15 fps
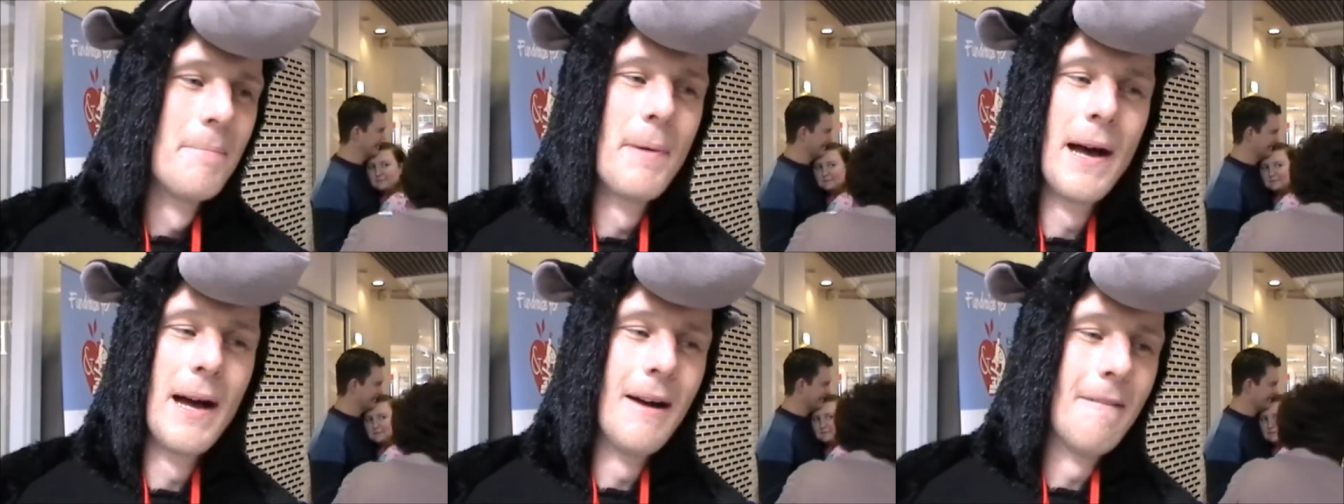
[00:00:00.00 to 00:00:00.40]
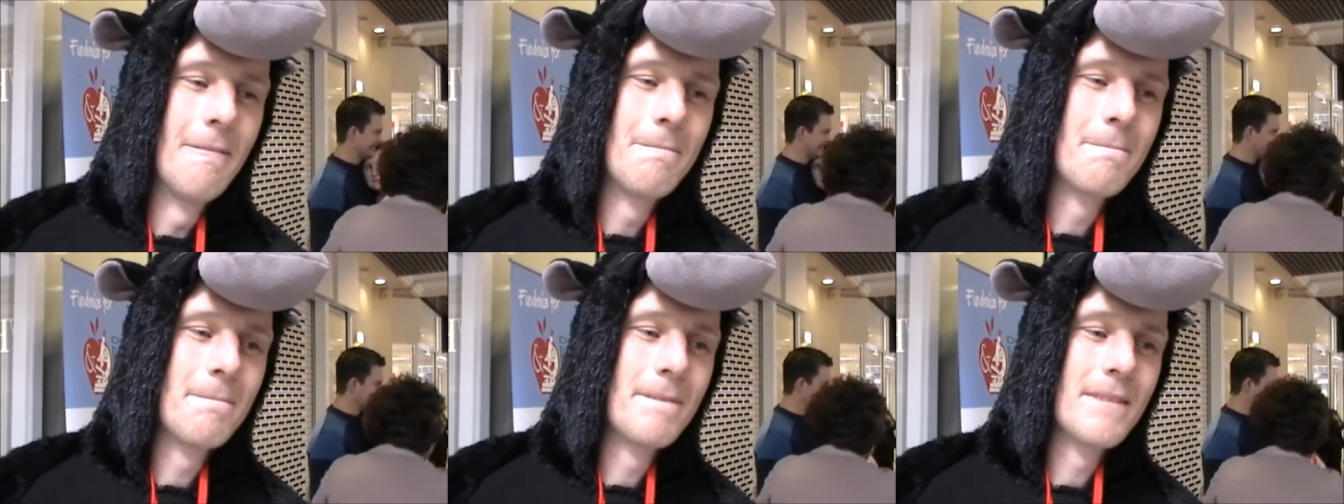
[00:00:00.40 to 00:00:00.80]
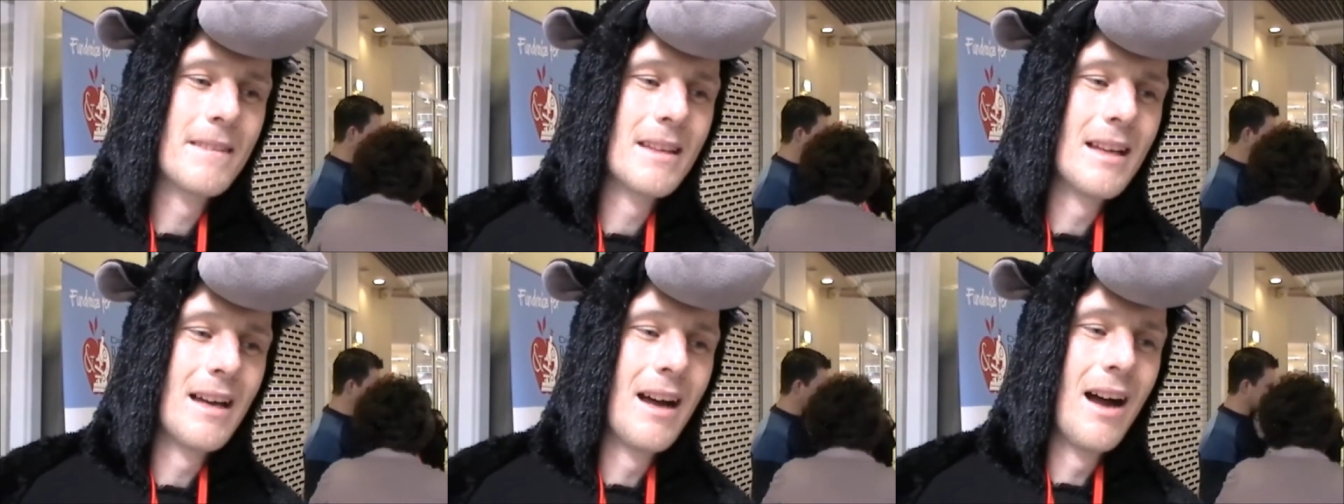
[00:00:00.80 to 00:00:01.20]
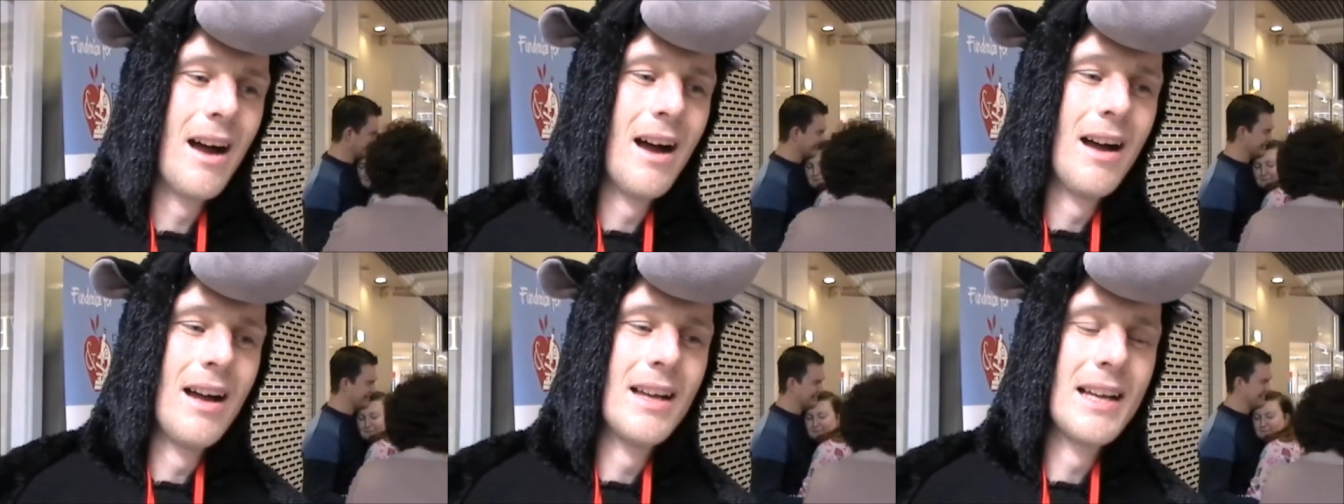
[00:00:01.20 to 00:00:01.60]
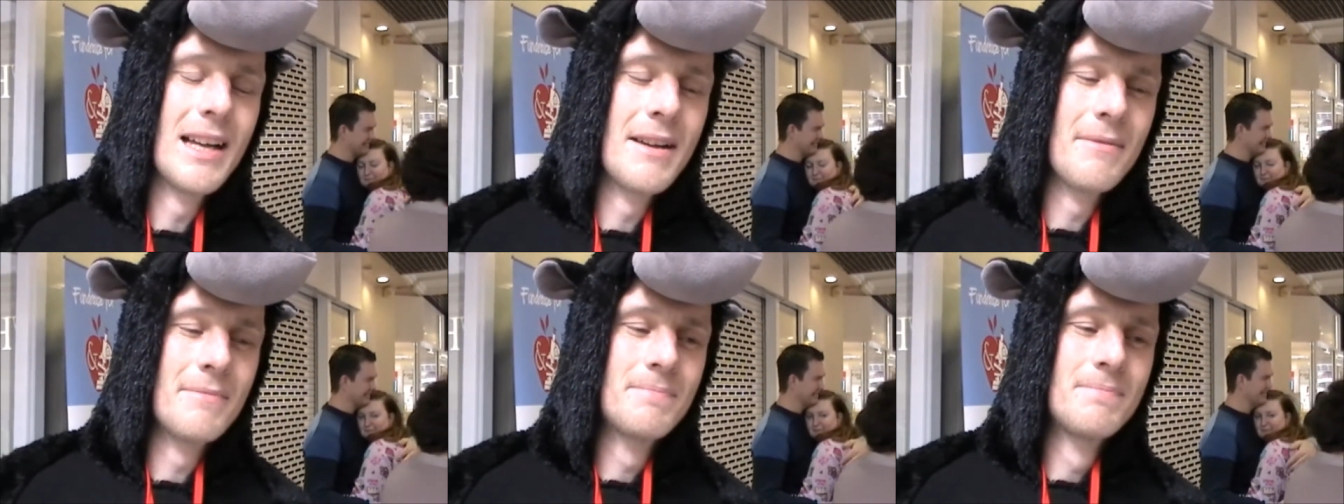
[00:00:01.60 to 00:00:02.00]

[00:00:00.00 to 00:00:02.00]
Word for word: but he